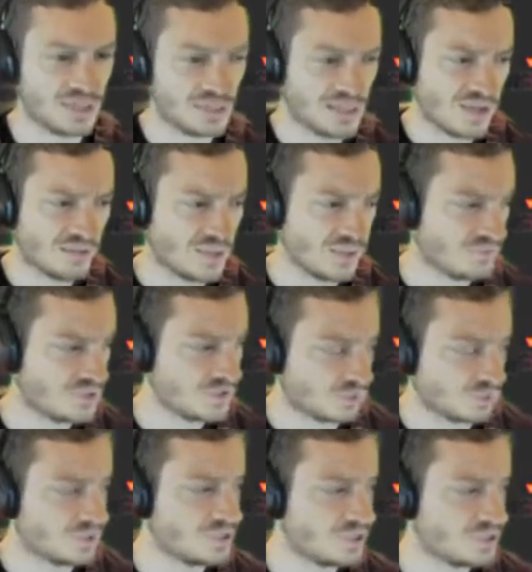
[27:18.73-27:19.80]
And cloud native
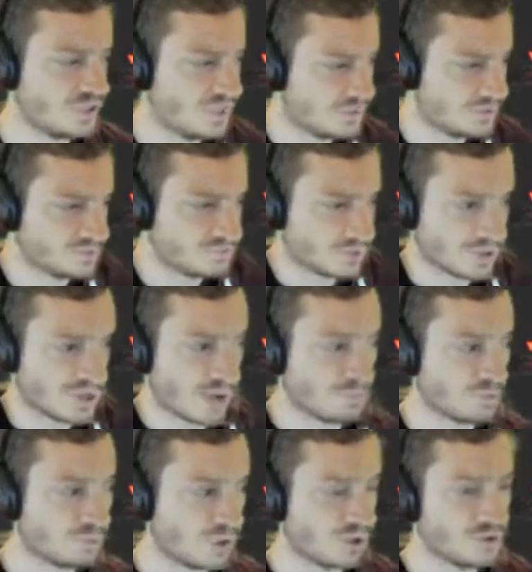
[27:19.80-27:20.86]
storage is a
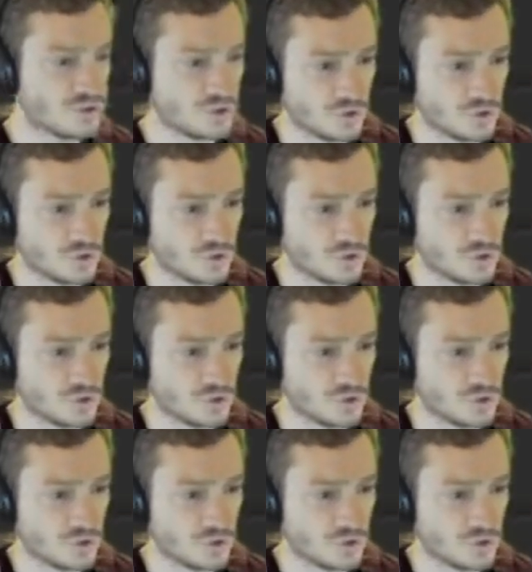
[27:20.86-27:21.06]
couple parts.